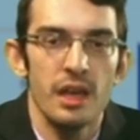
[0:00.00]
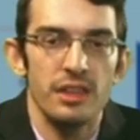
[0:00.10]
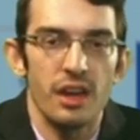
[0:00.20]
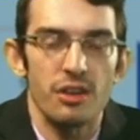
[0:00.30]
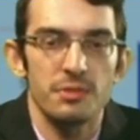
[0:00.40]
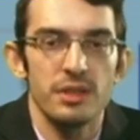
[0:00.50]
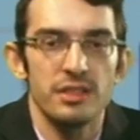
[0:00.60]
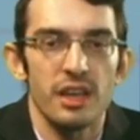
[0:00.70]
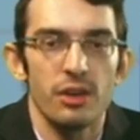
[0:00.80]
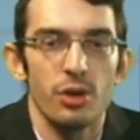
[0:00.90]
The
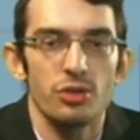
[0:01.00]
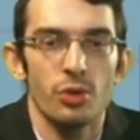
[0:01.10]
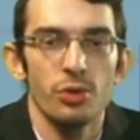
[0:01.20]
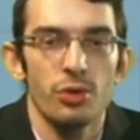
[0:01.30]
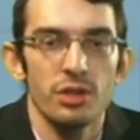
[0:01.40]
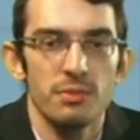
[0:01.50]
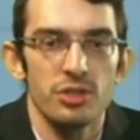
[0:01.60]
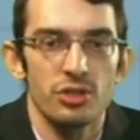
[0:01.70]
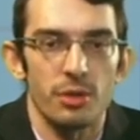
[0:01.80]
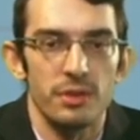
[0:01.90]
RSPCA urge all
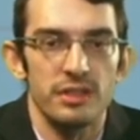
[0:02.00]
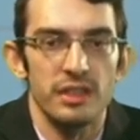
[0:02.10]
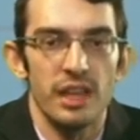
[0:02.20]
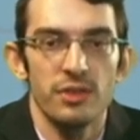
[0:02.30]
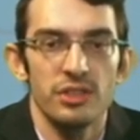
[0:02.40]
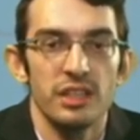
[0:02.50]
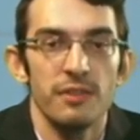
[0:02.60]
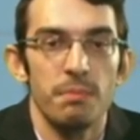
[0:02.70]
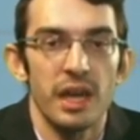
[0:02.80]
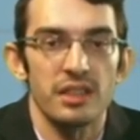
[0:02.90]
Christmas shoppers never to
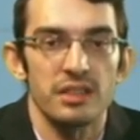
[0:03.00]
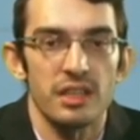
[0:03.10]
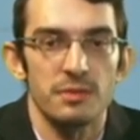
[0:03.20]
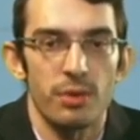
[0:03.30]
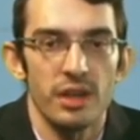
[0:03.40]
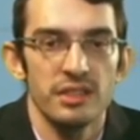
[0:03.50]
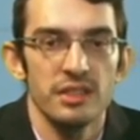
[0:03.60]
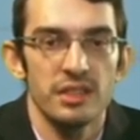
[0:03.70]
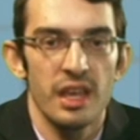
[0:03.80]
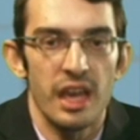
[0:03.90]
give pets as
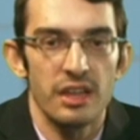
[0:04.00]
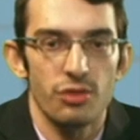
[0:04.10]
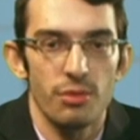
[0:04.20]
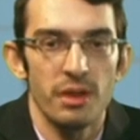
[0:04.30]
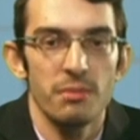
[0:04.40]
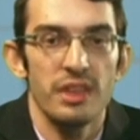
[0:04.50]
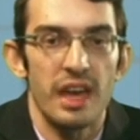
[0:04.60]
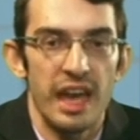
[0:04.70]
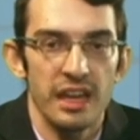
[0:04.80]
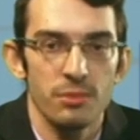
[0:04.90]
presents and to remember
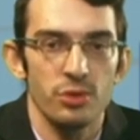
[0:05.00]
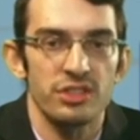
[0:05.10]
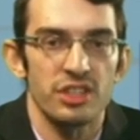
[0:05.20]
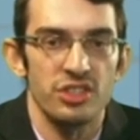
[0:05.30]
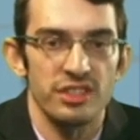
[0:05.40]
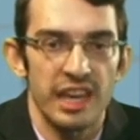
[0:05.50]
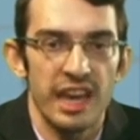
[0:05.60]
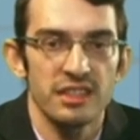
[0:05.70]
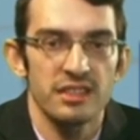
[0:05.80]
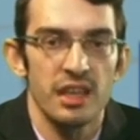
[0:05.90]
that animals such as
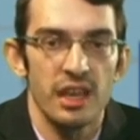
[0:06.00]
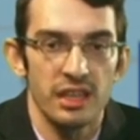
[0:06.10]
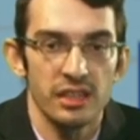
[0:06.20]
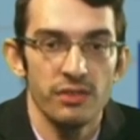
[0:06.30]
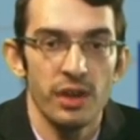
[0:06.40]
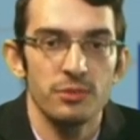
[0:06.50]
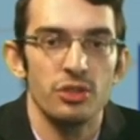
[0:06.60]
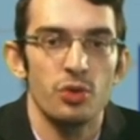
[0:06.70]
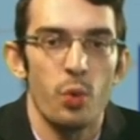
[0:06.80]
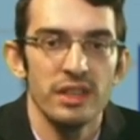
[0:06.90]
cats can live up
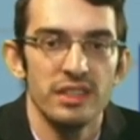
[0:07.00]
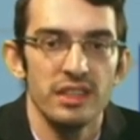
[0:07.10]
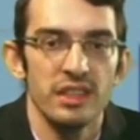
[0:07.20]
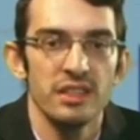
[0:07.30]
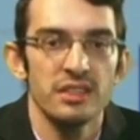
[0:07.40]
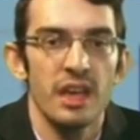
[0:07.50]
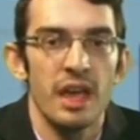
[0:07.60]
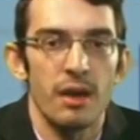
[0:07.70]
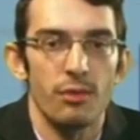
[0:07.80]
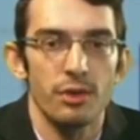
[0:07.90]
to 20 years
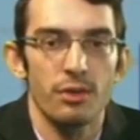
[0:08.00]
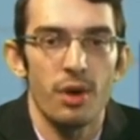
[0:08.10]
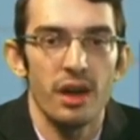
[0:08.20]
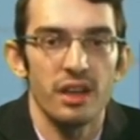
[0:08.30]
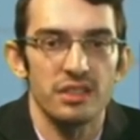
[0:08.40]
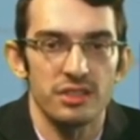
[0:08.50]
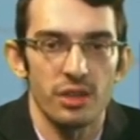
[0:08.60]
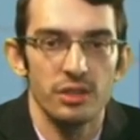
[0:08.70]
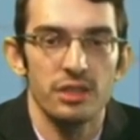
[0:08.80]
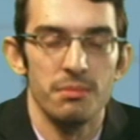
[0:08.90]
and require a
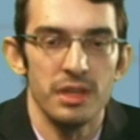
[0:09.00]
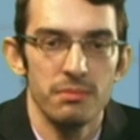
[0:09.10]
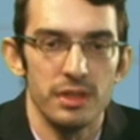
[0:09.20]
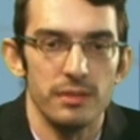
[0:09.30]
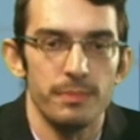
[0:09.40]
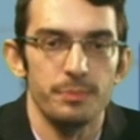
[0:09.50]
solid commitment.